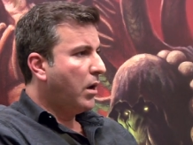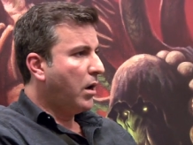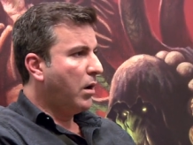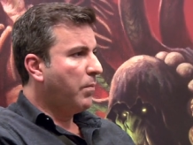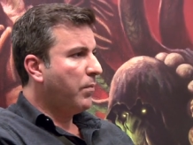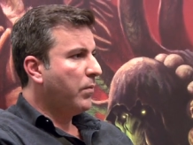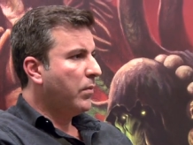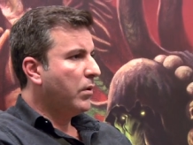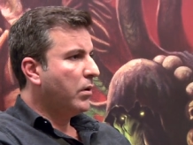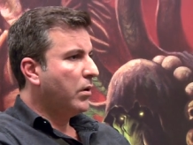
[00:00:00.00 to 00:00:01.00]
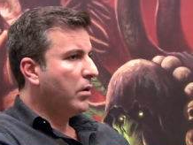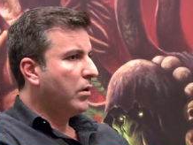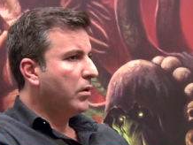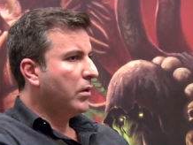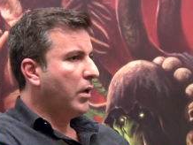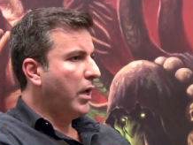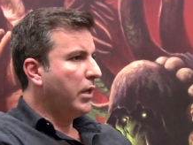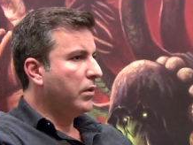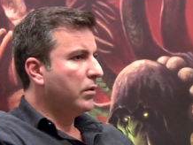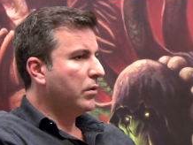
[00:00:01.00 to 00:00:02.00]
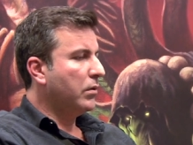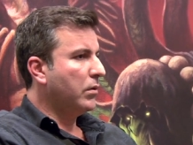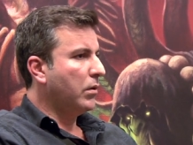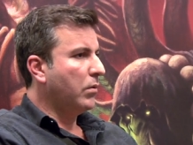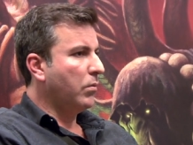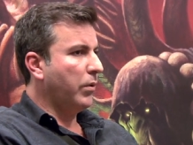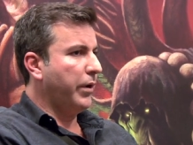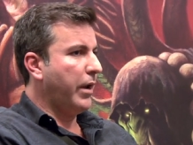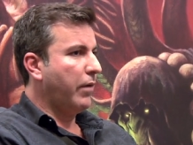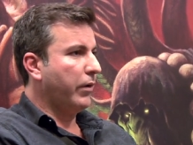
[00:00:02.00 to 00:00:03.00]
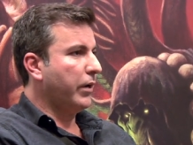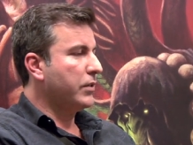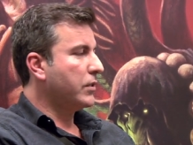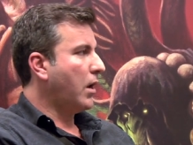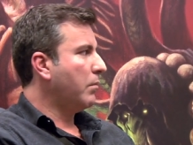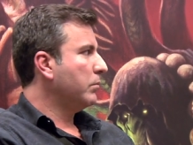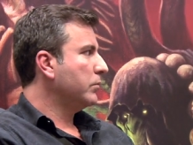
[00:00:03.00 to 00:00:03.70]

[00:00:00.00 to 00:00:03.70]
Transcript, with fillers: Um, and we're never going to stop.